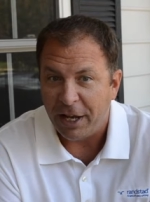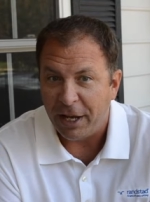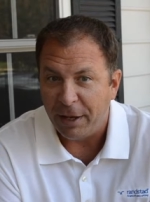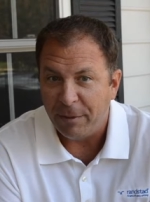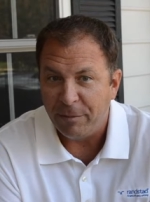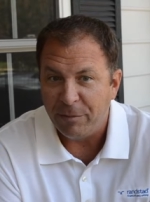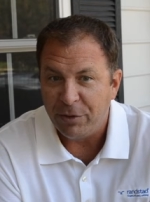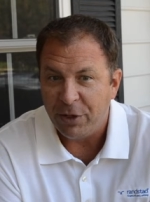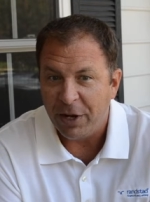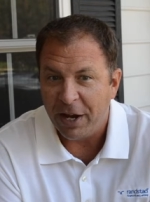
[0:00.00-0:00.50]
um,
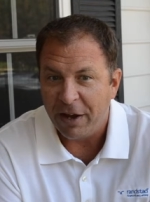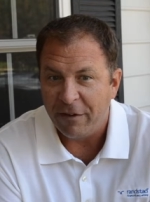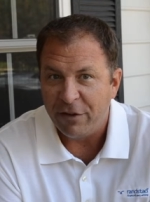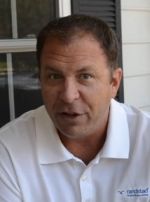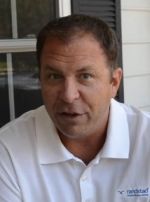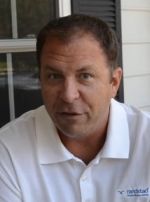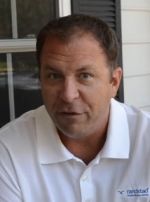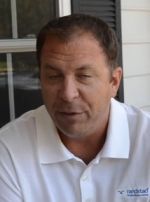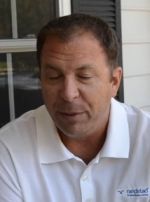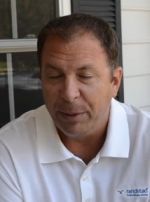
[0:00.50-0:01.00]
to have
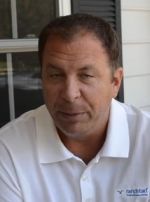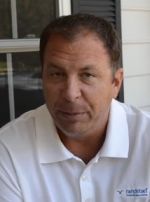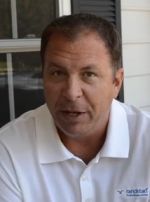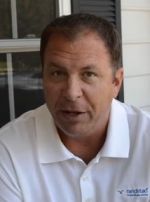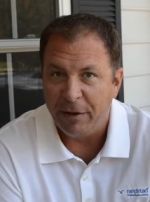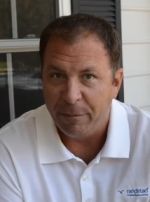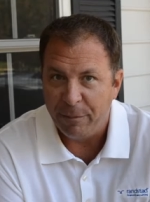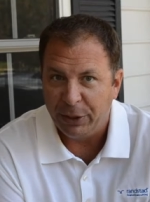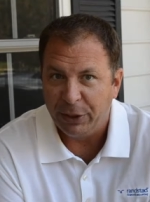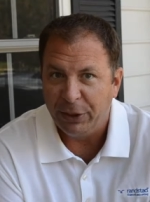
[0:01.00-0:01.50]

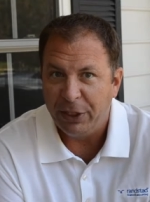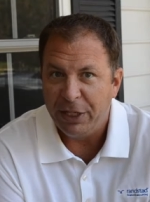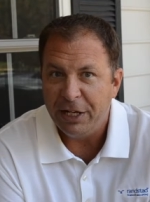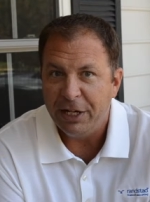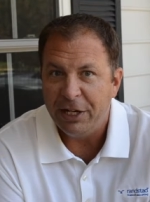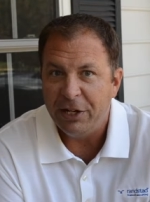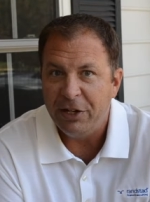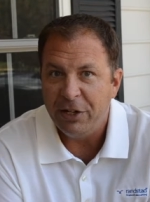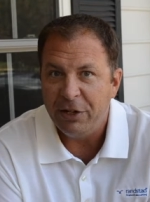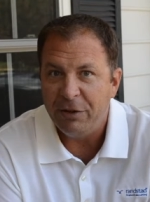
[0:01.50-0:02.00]
the ability
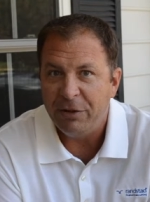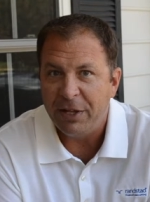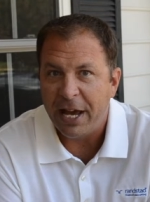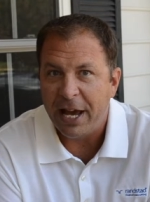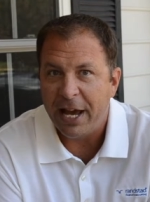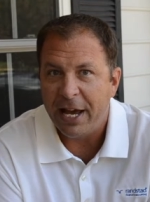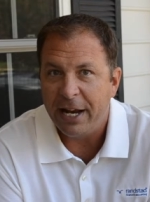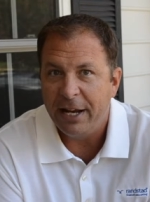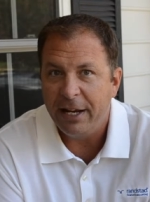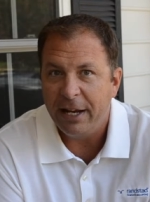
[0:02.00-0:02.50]
to do
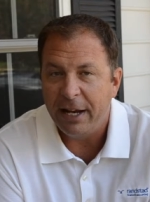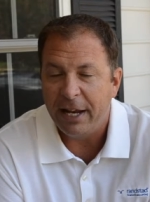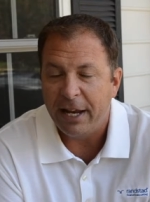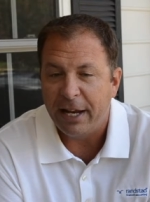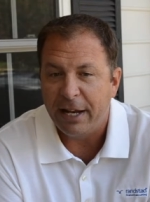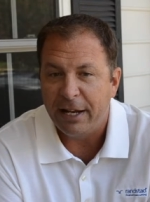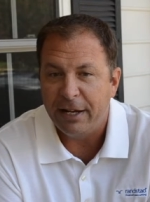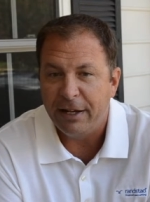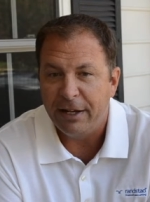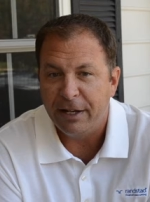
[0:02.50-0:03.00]
that
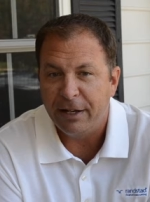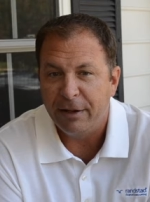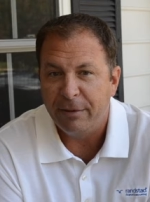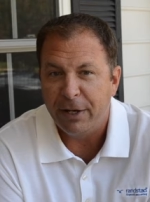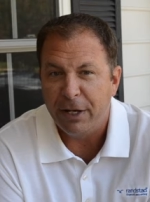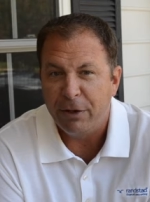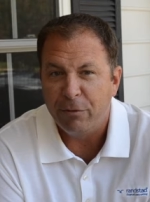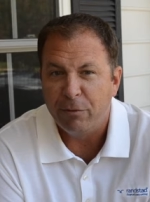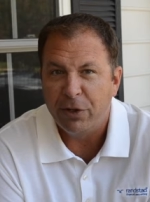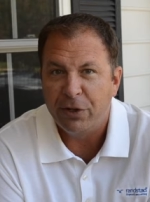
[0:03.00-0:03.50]
and
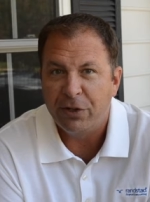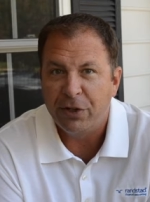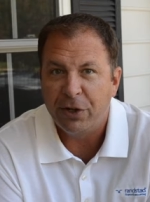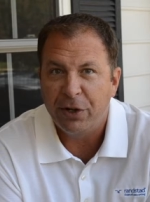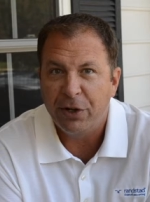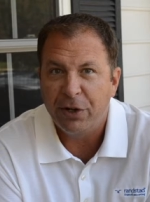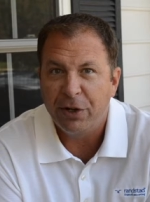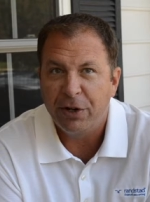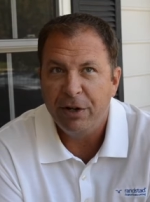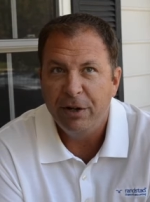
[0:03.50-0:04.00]
uh, in
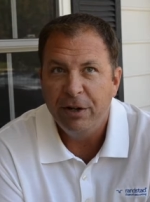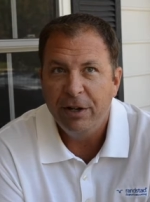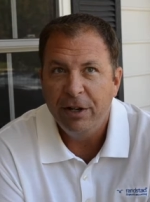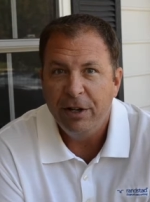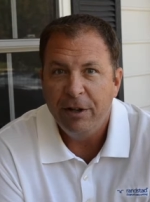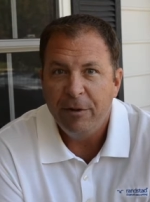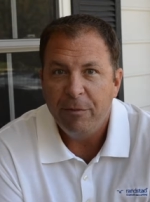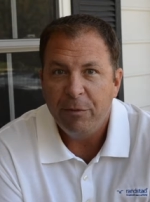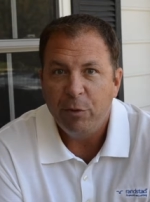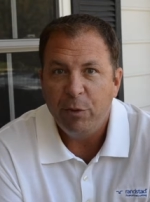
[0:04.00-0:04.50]
return
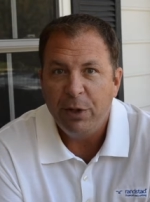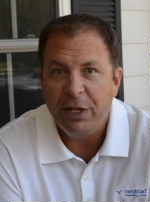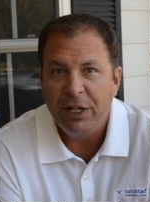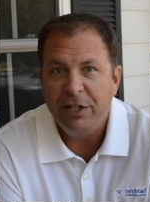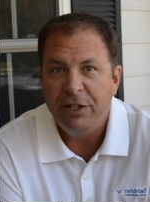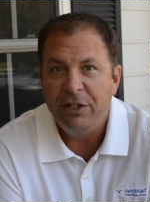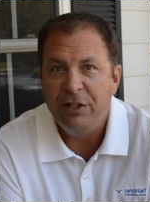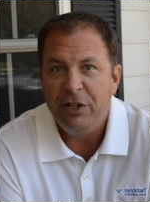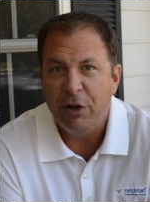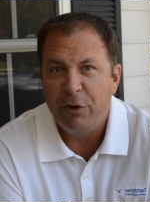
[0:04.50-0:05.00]

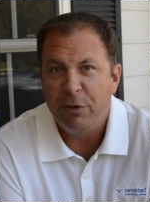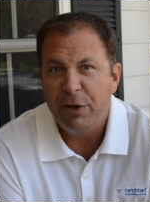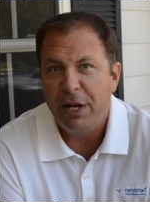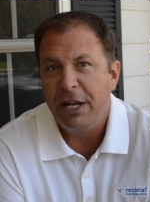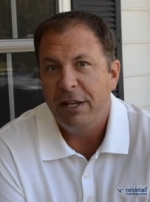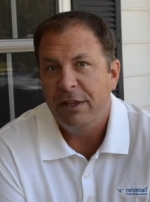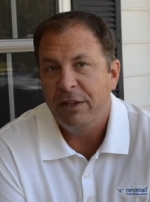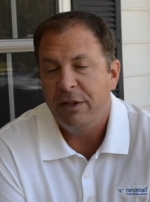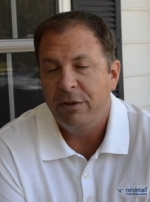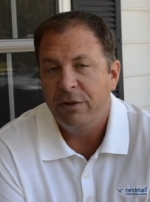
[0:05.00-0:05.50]

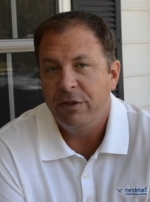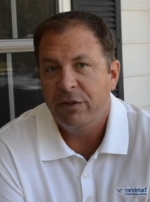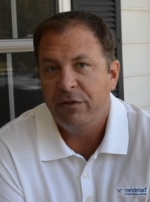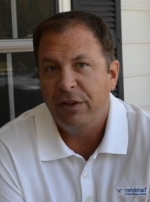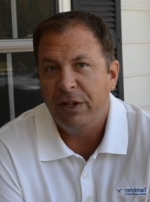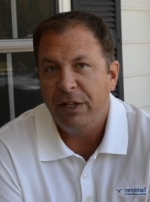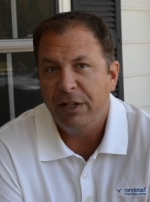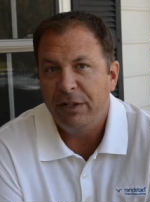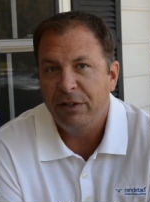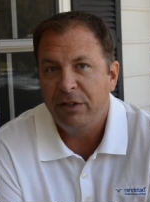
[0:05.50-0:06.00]
donate those
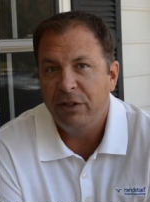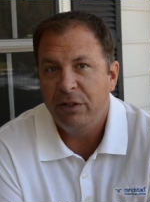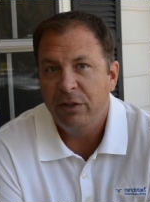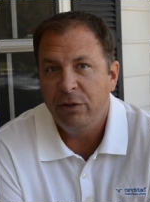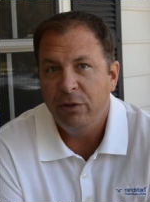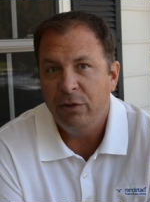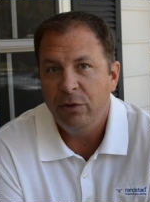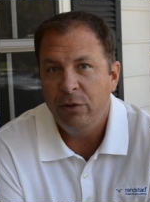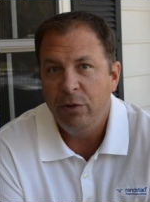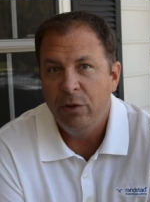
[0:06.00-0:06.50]
funds to
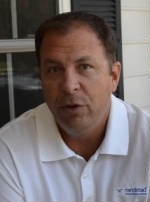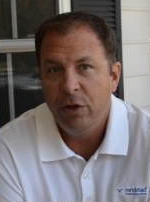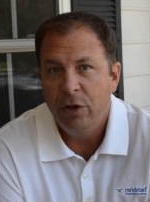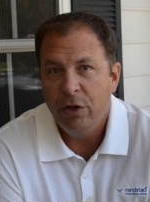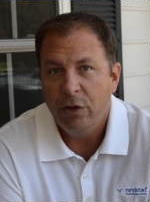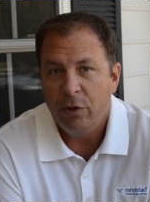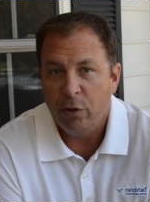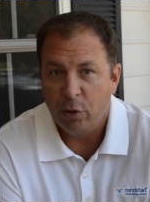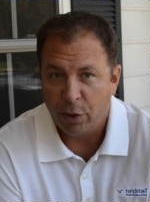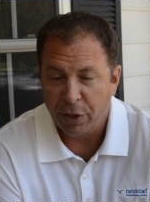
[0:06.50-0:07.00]

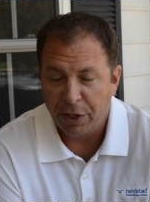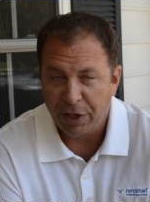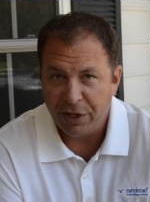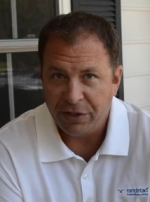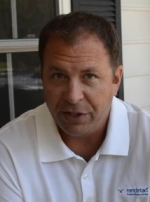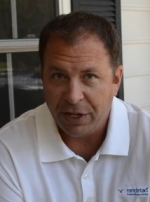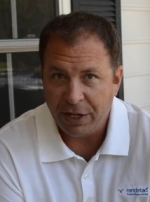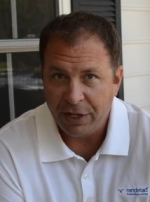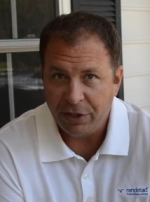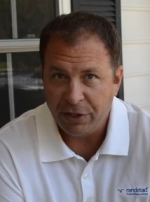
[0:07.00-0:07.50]

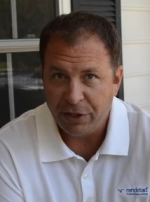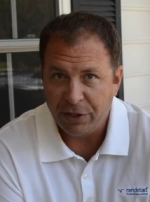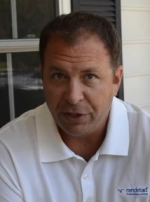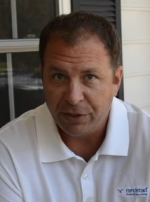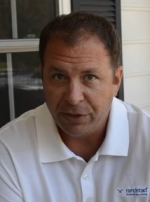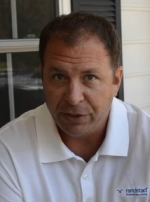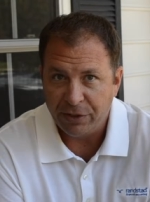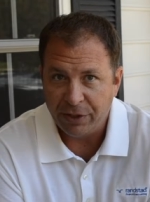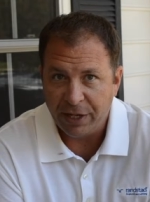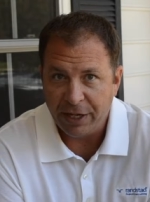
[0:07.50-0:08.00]

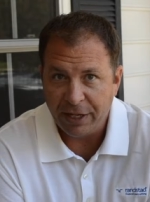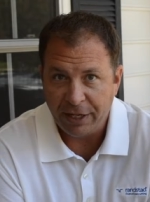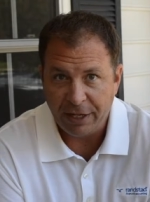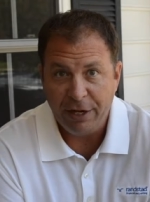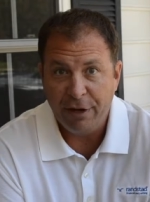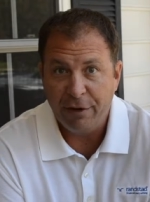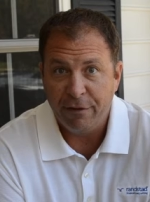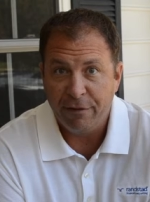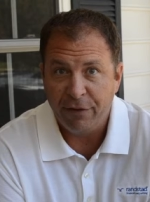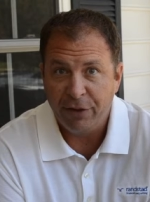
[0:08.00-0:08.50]
organizations like
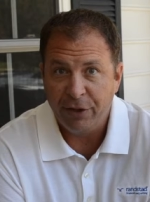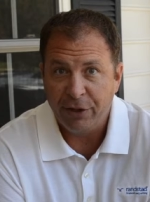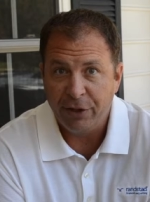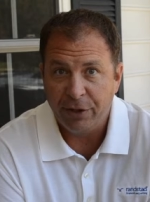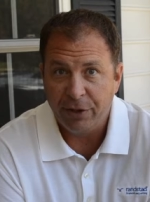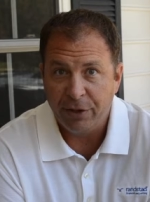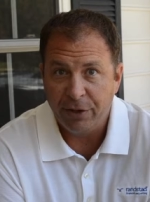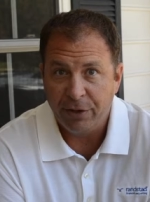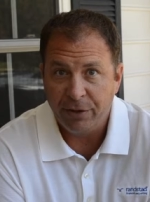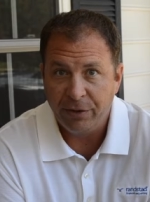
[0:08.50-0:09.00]
Here for the
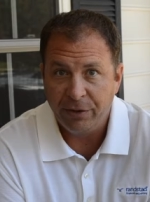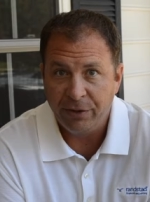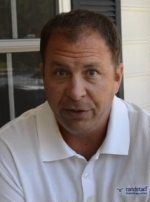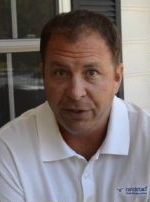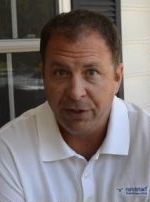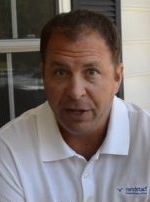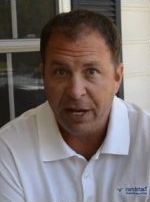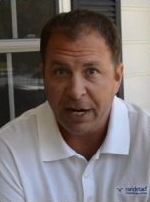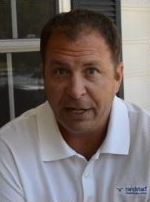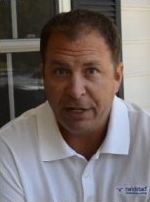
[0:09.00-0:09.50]

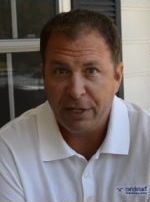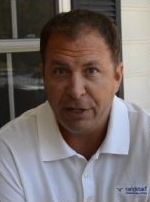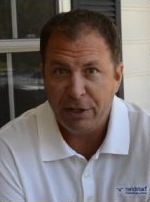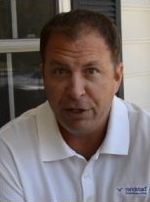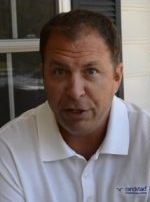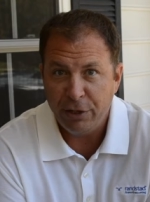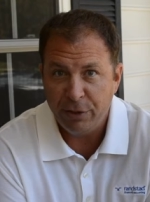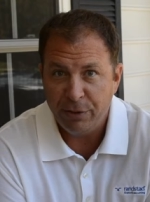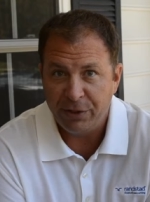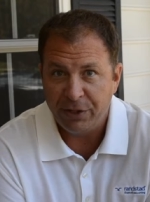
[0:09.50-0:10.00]
Girls that can
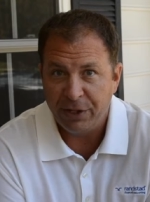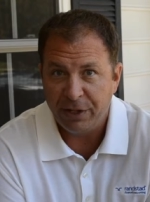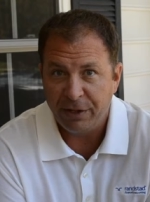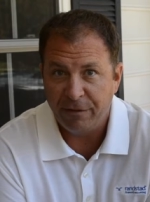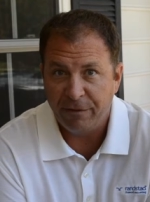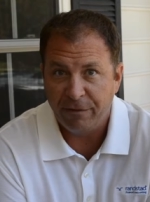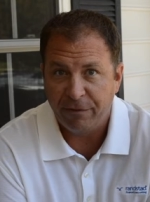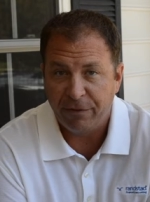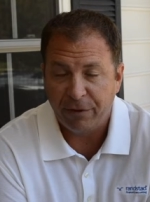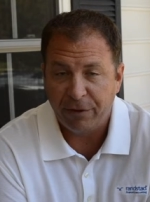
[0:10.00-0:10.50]
use it
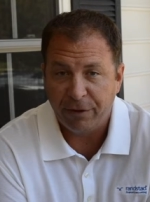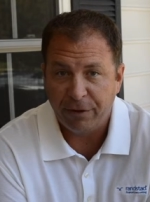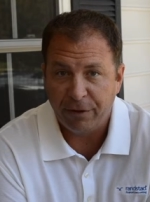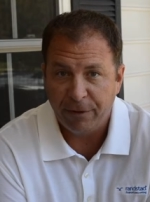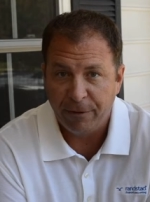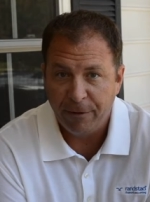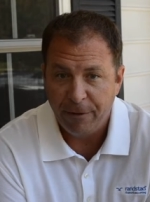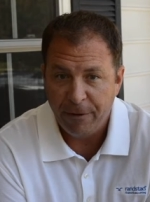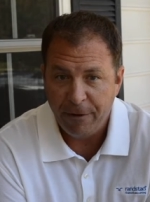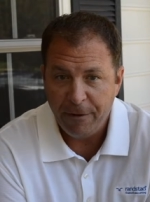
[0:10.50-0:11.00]

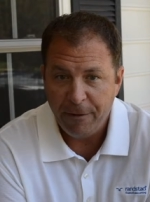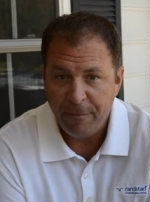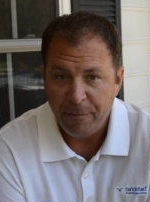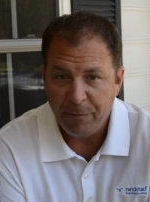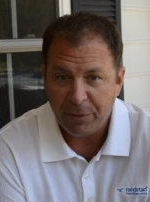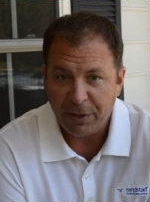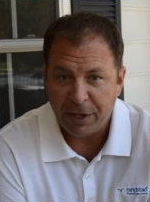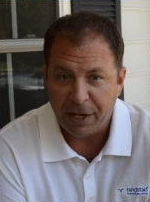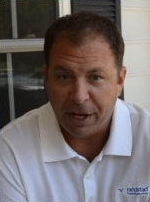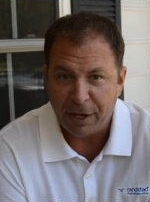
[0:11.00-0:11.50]
for
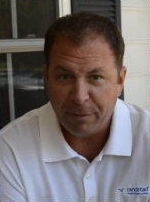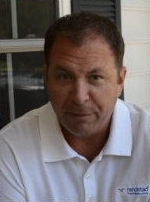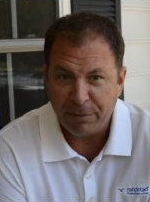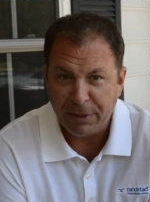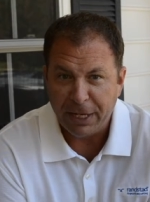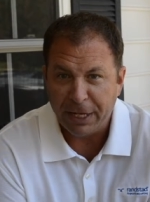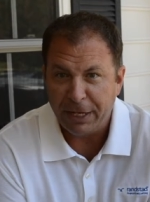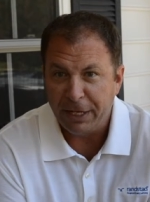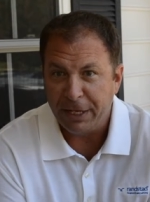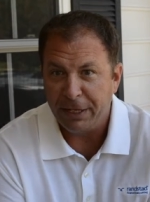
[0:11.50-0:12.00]
um,
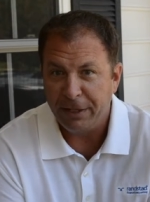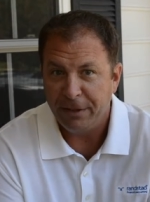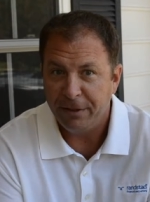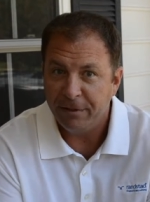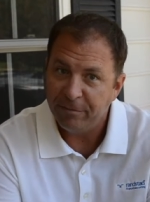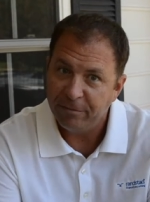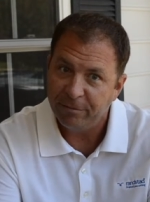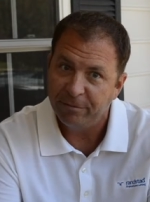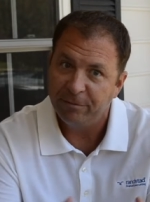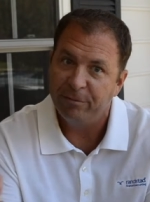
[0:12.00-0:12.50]
getting
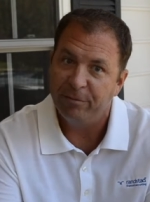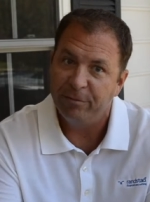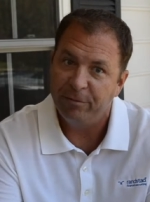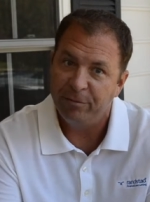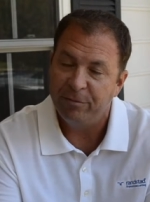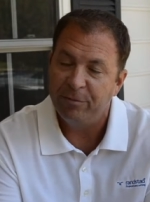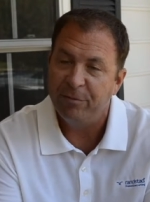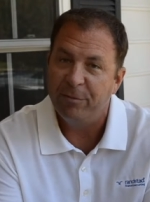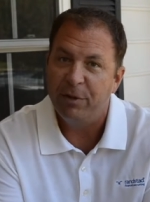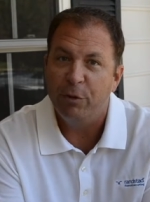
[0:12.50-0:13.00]

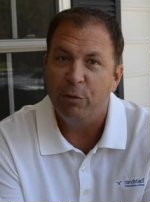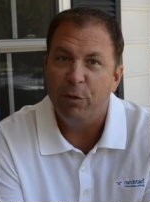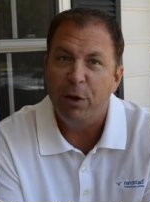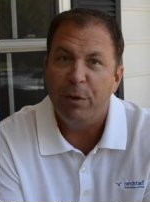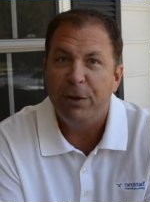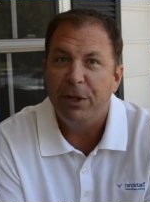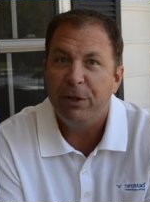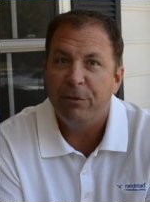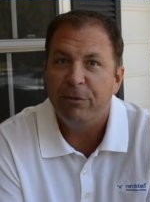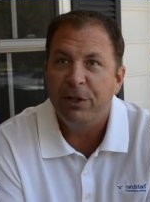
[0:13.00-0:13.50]
the
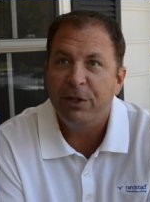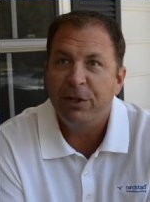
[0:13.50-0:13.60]
women the